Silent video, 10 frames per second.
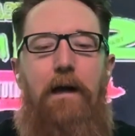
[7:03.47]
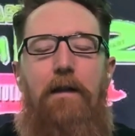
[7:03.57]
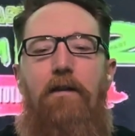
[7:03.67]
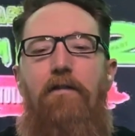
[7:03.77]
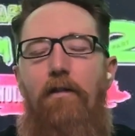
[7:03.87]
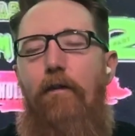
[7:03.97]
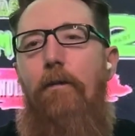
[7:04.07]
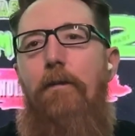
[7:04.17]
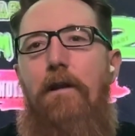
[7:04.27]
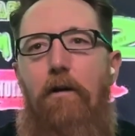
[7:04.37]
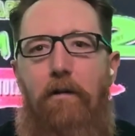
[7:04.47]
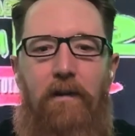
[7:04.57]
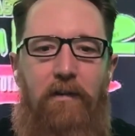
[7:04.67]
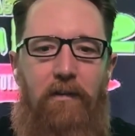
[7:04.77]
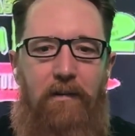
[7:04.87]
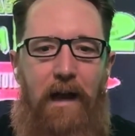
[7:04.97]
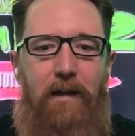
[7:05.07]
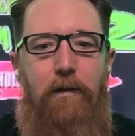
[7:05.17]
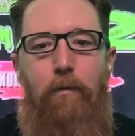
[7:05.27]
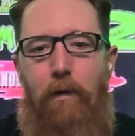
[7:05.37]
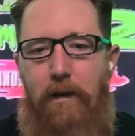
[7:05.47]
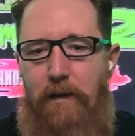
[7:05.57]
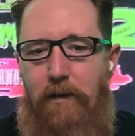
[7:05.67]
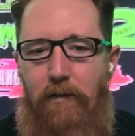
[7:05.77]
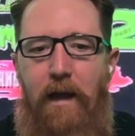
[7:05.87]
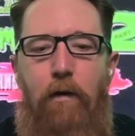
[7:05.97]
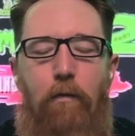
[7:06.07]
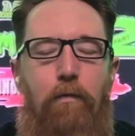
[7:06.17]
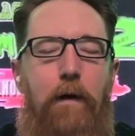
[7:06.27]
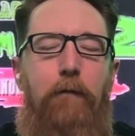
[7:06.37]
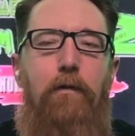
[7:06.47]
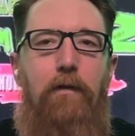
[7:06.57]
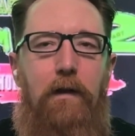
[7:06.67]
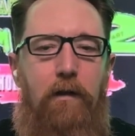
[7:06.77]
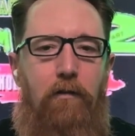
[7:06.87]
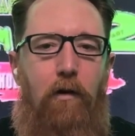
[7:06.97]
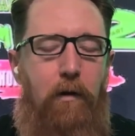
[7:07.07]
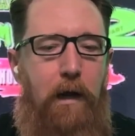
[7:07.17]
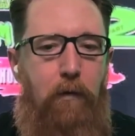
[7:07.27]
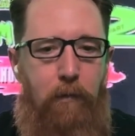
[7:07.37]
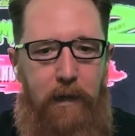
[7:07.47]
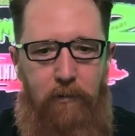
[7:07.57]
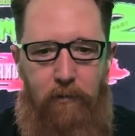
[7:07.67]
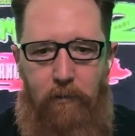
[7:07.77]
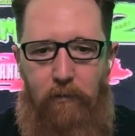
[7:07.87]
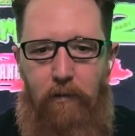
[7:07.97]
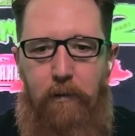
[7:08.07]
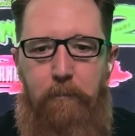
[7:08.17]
This is a film that knows exactly what it is, and it revels in its own outrageousness.